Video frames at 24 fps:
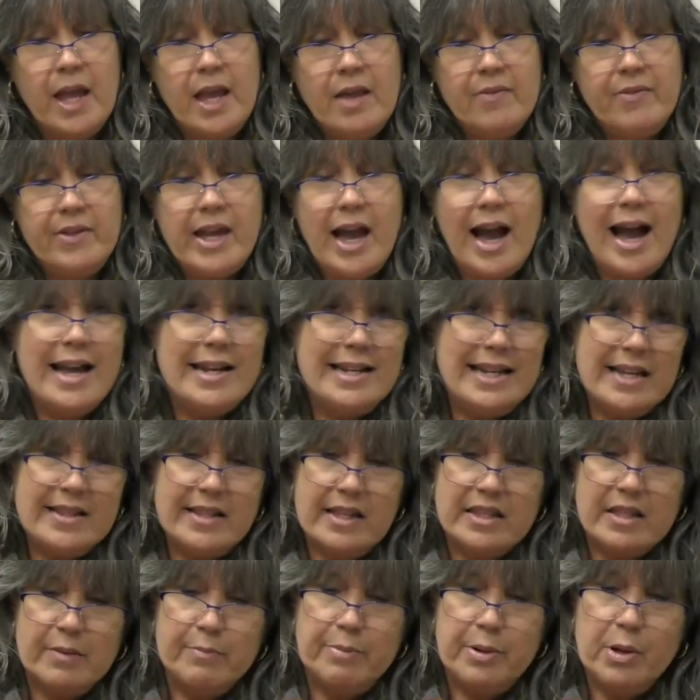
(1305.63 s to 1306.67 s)
The idea
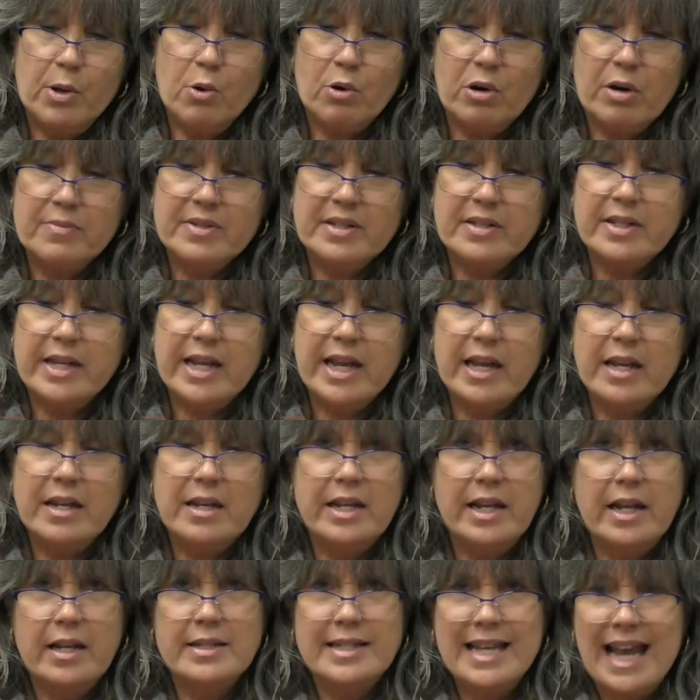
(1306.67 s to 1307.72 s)
that the pilgrims and the
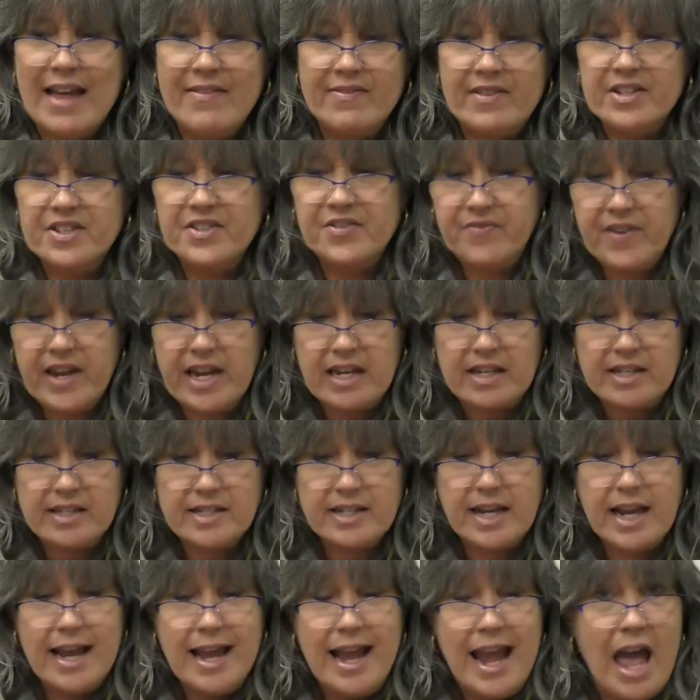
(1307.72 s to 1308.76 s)
Indians had this
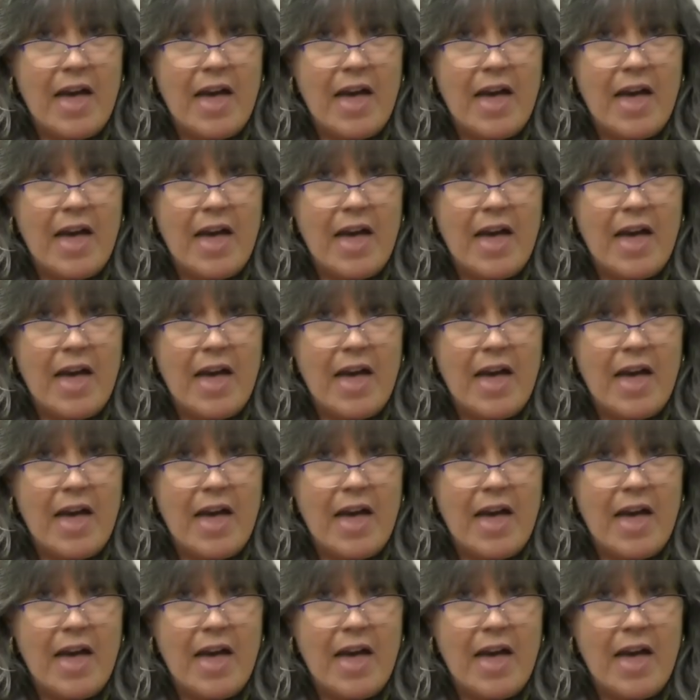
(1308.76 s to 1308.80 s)
feast